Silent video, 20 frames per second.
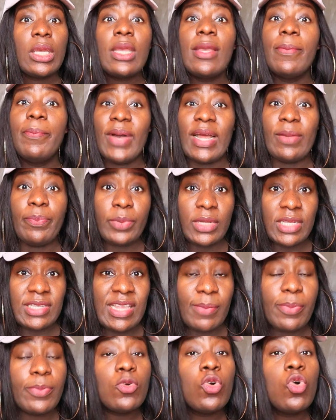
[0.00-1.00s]
a bad
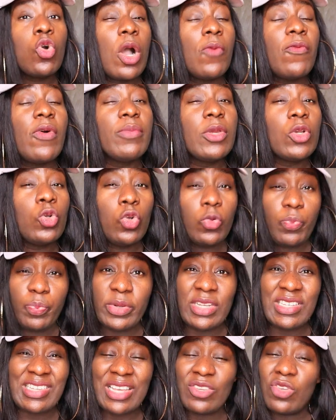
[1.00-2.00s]
place. The people who come from a good
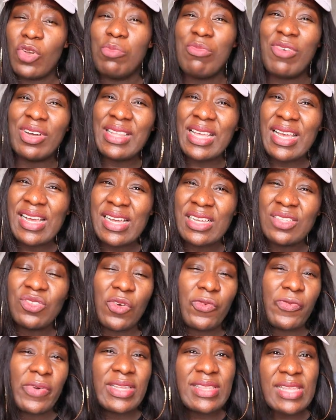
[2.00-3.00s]
place, like your mother,
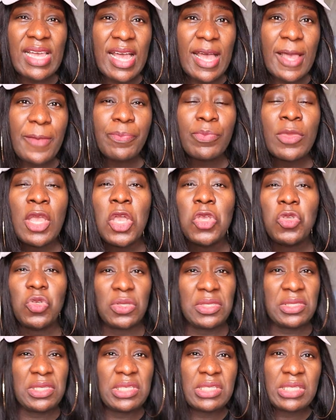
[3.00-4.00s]
your father,
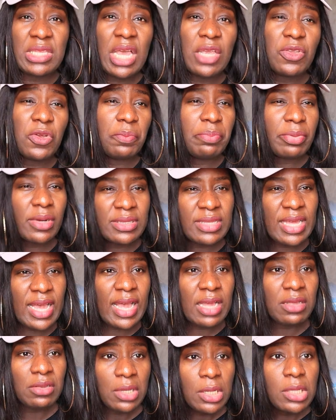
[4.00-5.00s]
your sister, your
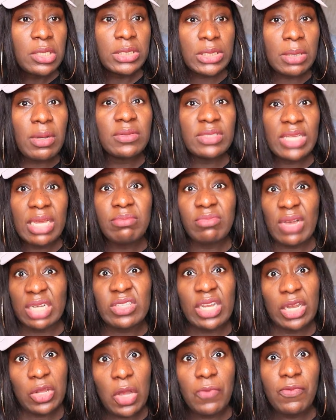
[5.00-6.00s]
brother. Some of them
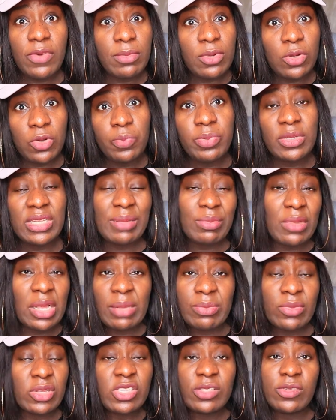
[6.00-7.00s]
actually come from a good place.
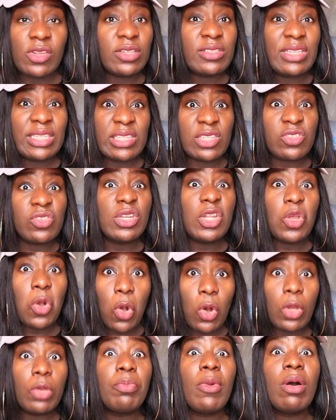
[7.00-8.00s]
It's not necessarily
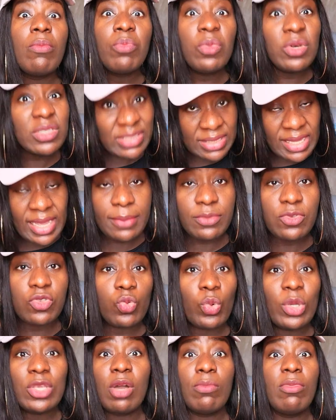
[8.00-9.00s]
all, but most
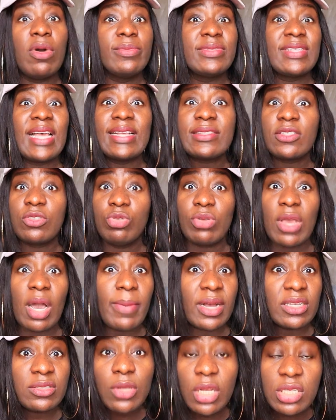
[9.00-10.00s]
times when your mom is asking you
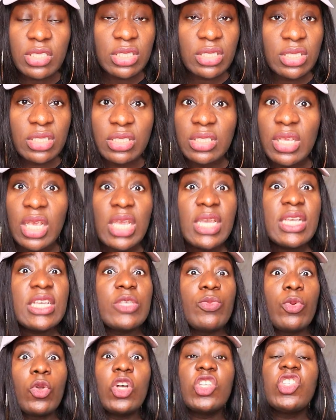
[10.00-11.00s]
about such things,
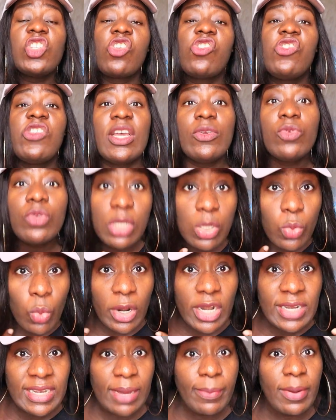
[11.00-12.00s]
it's because she's genuinely
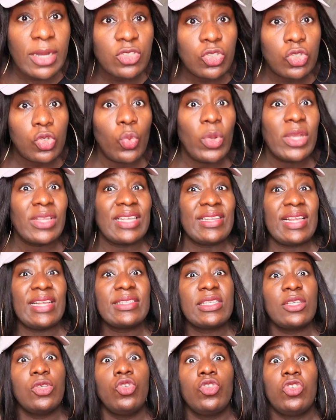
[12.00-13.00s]
worried about you. When they're
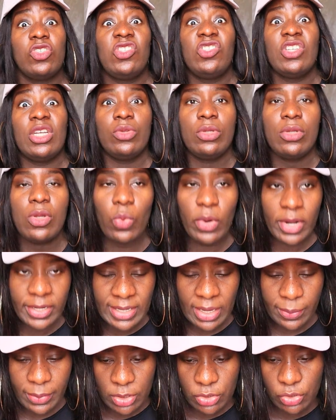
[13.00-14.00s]
asking you, she's genuinely
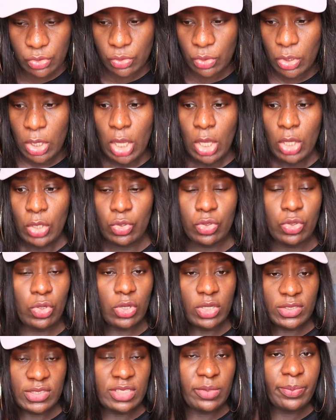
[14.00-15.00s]
worried about you. You know,
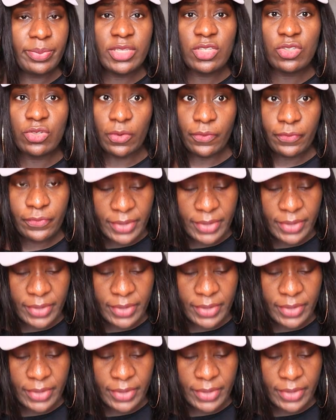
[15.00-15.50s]
your siblings, your